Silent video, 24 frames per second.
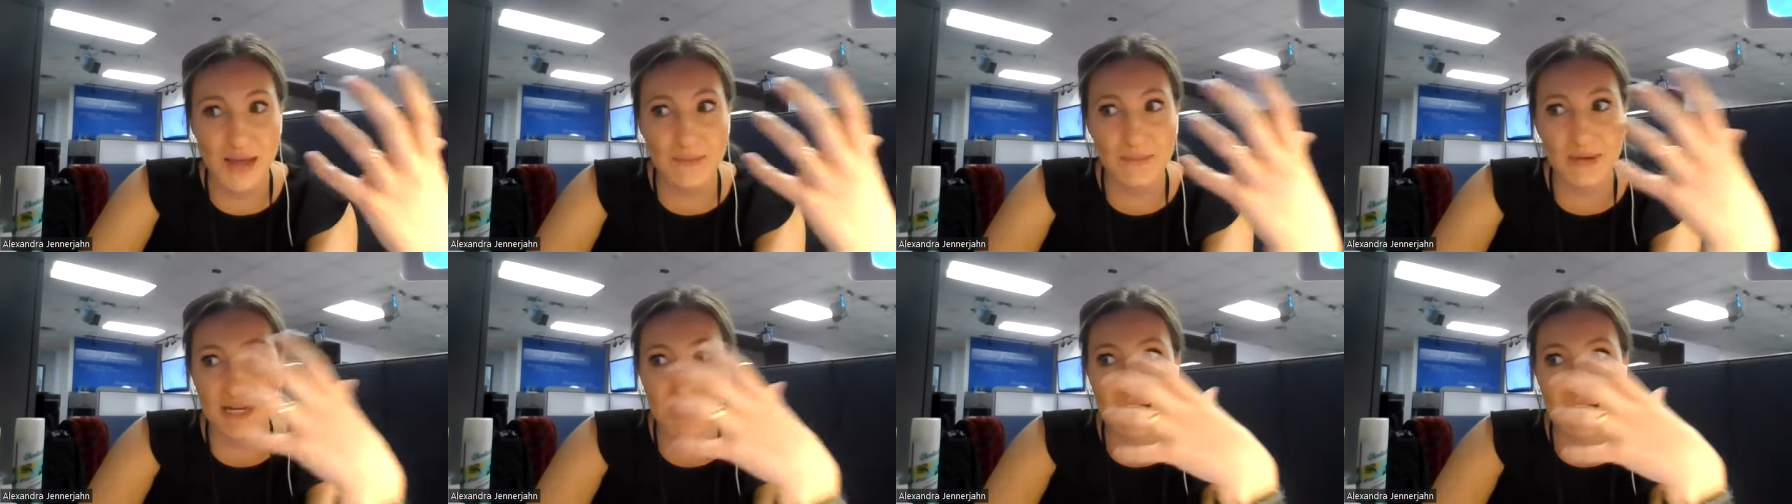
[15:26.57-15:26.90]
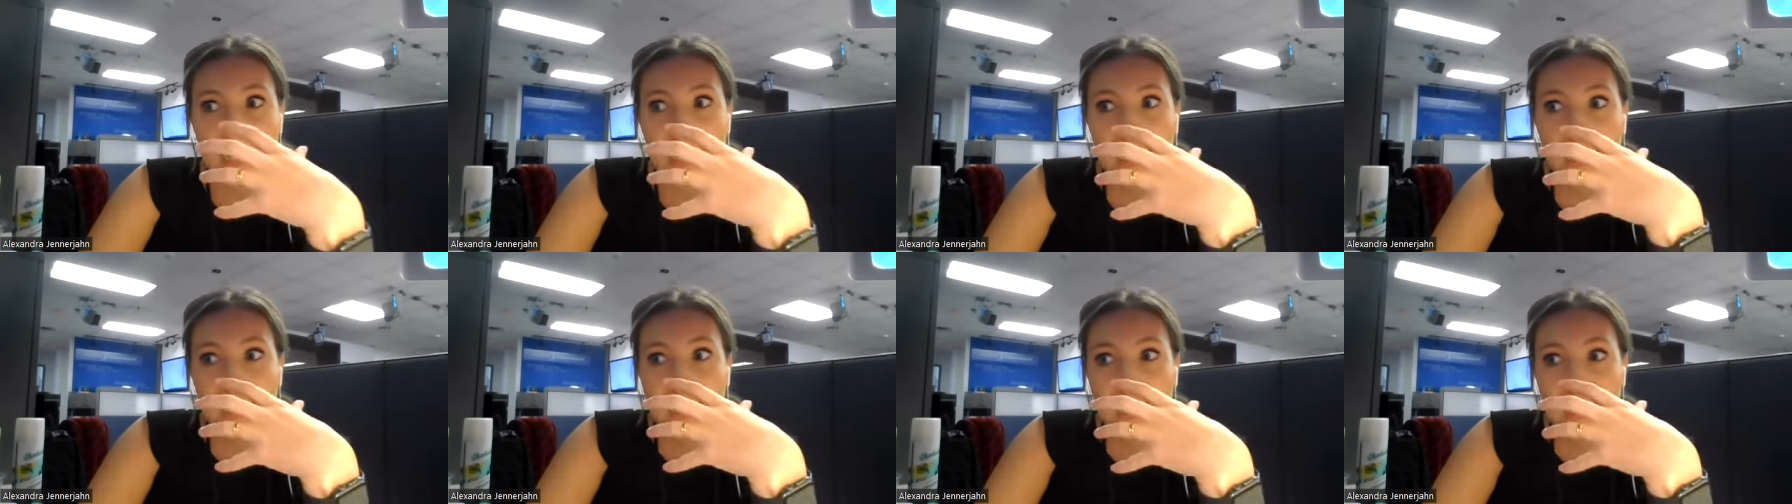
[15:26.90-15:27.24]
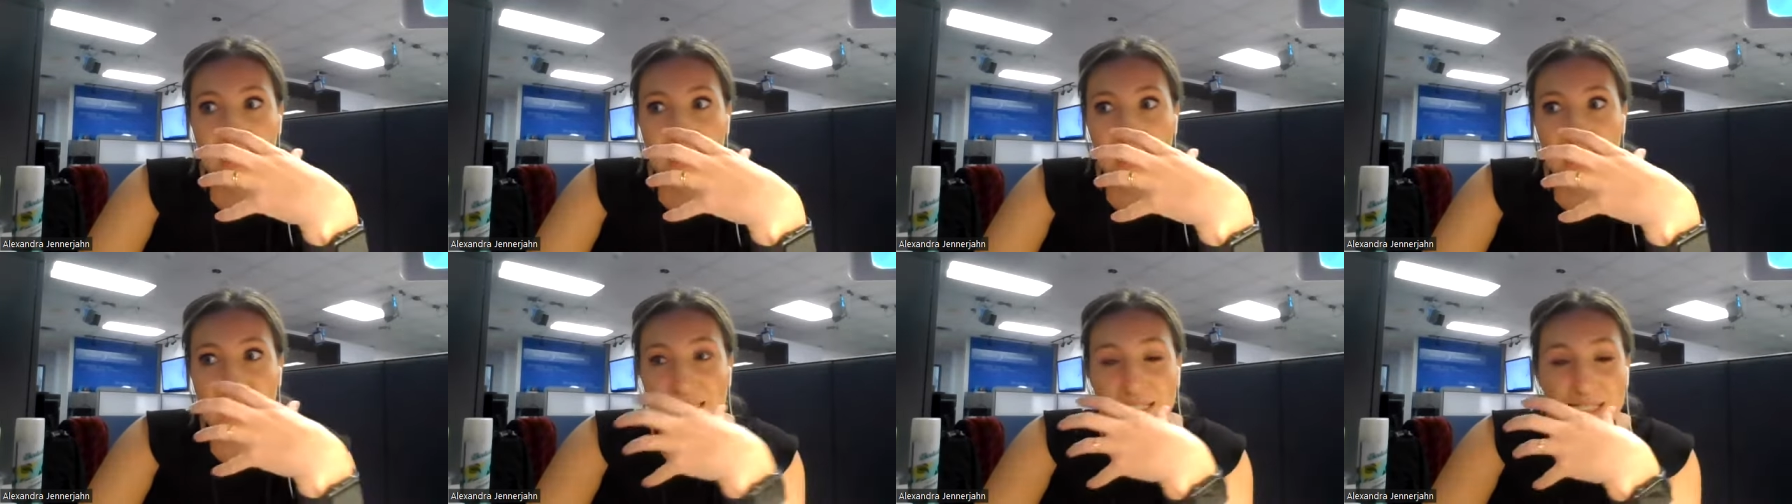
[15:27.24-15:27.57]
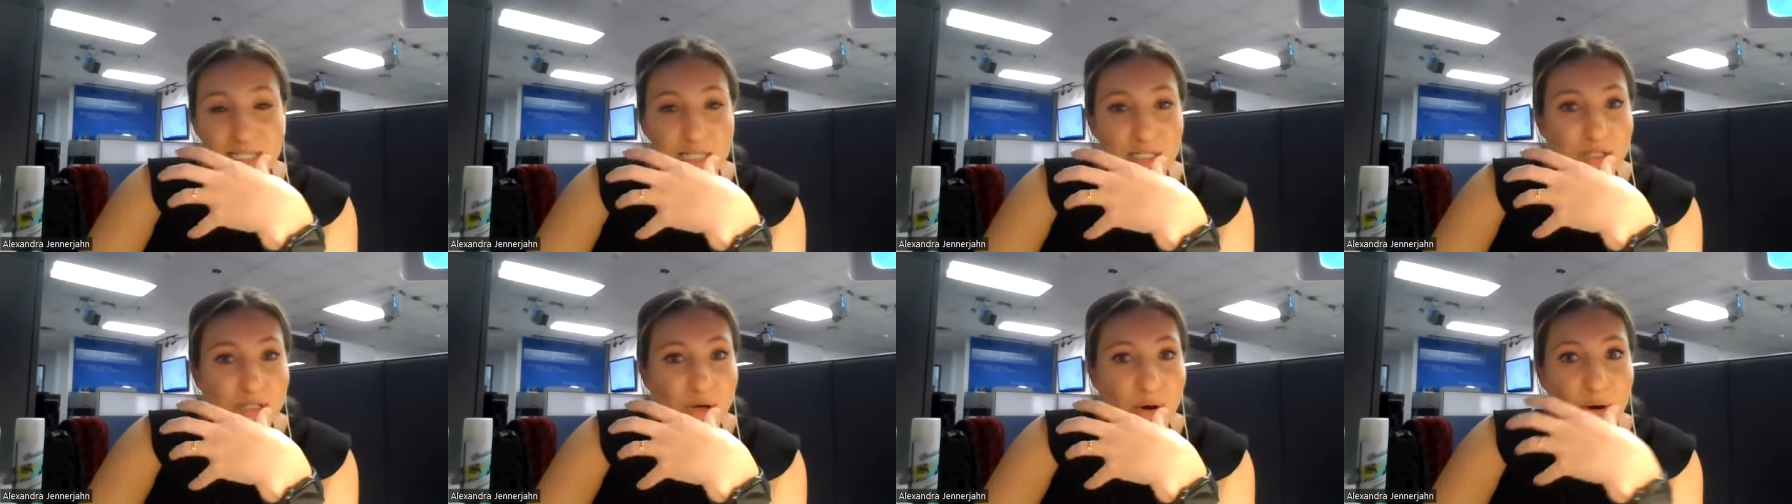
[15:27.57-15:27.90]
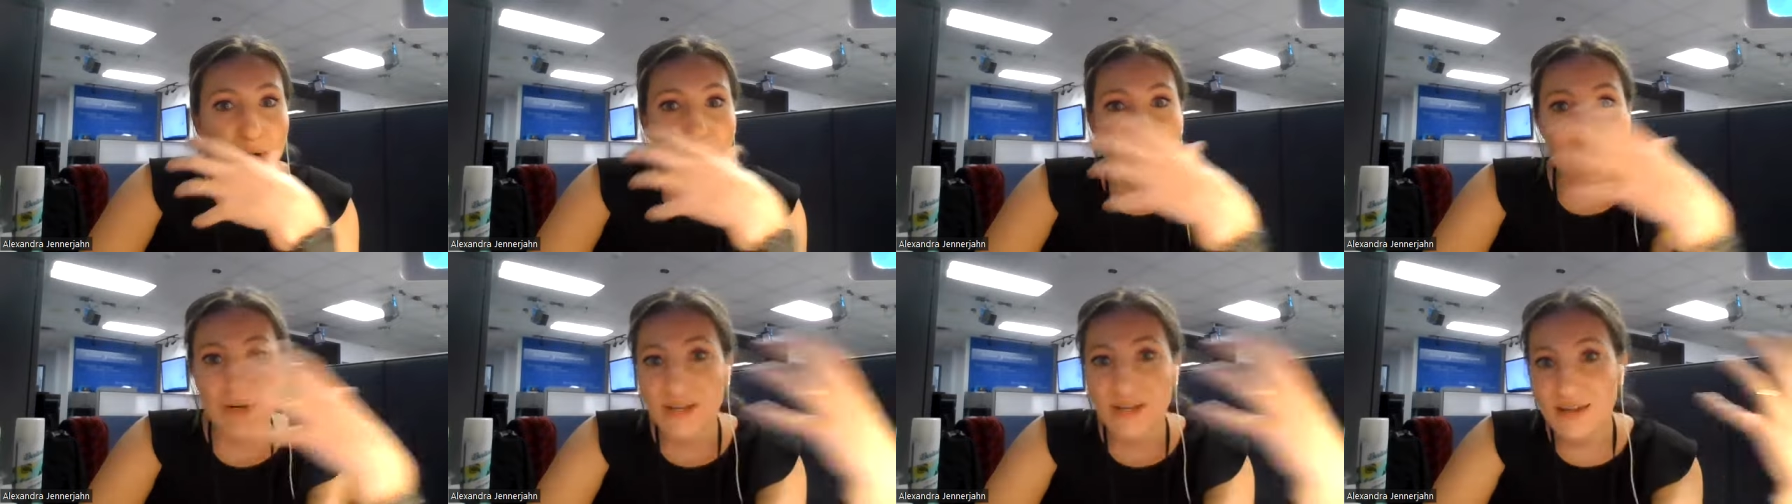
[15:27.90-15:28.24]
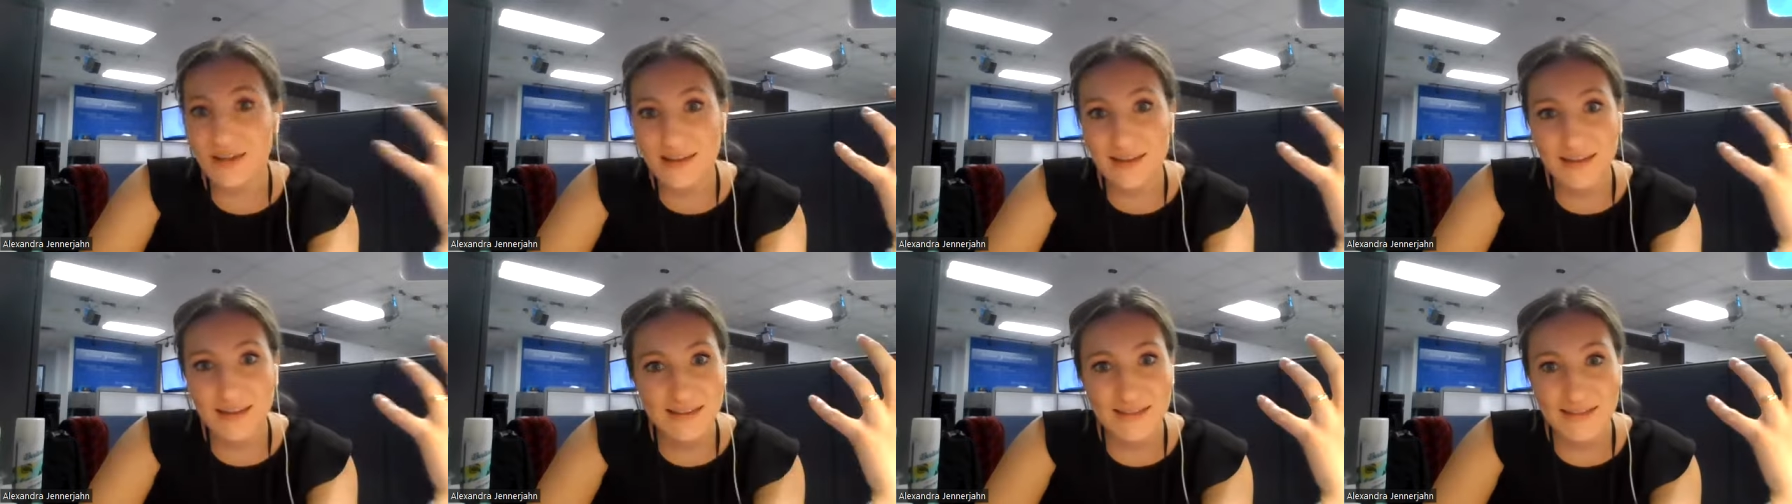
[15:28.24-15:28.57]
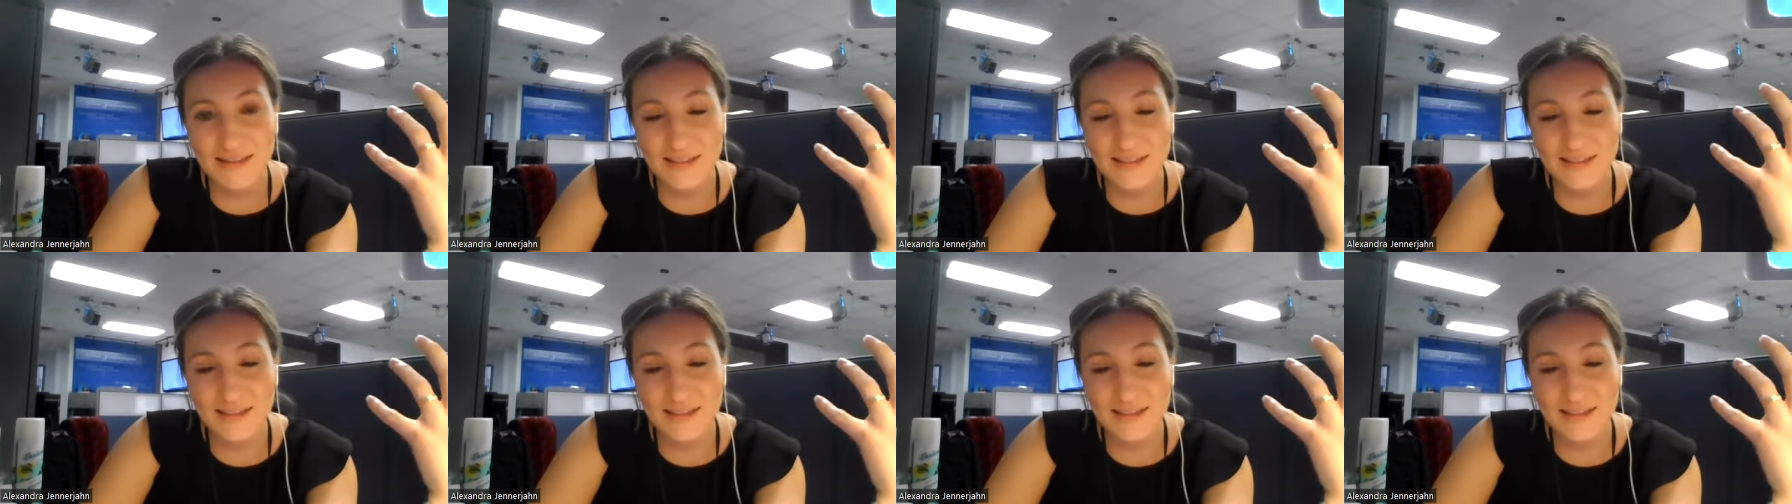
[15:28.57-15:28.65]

I mean, is this hurting